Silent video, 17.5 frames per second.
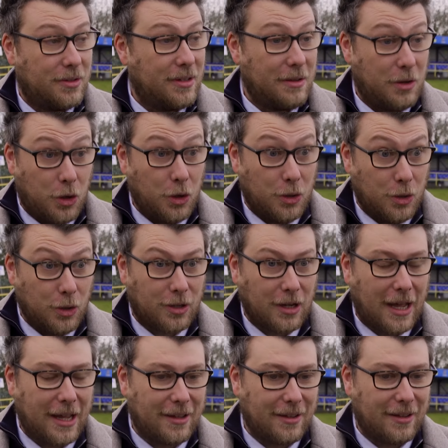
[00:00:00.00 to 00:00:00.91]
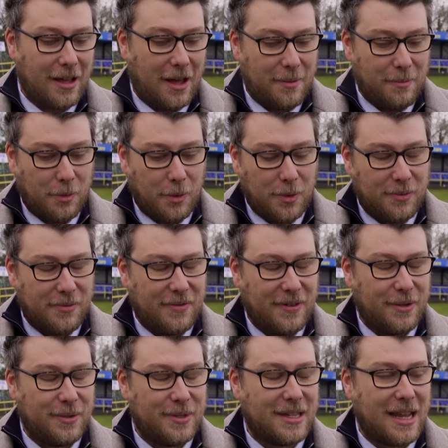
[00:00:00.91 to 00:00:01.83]
could look like. What we
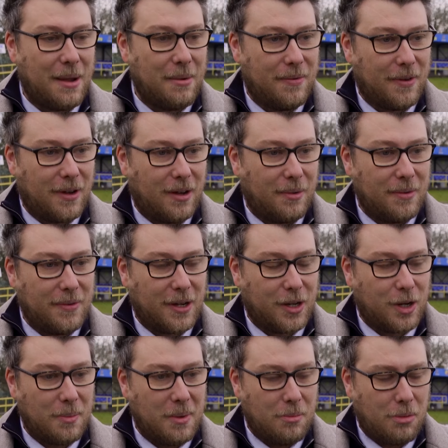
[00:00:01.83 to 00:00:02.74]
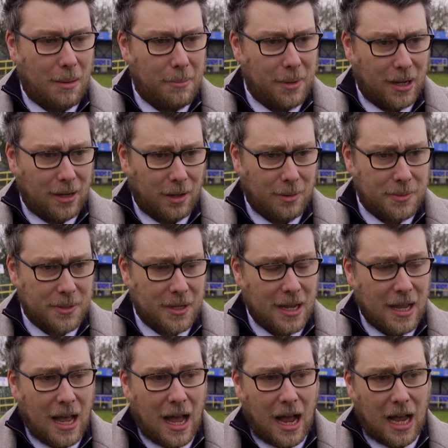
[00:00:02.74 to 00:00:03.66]
revealed today with our Cymru Premier clubs
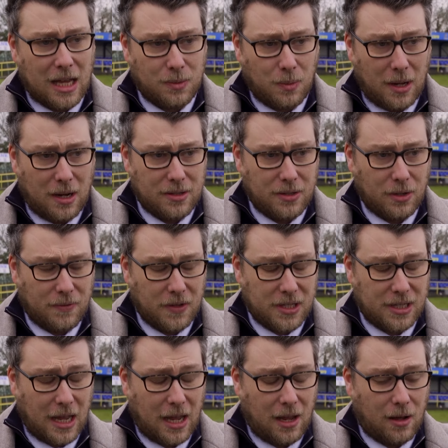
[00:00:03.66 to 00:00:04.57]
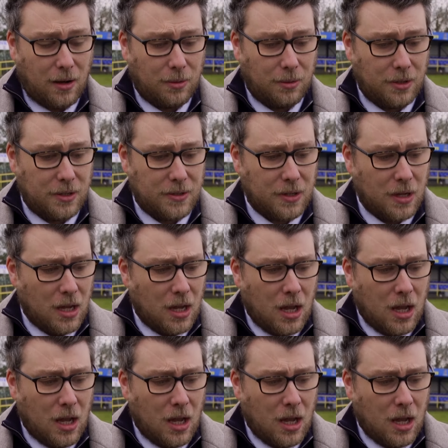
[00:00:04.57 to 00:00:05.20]
as well as other stakeholders.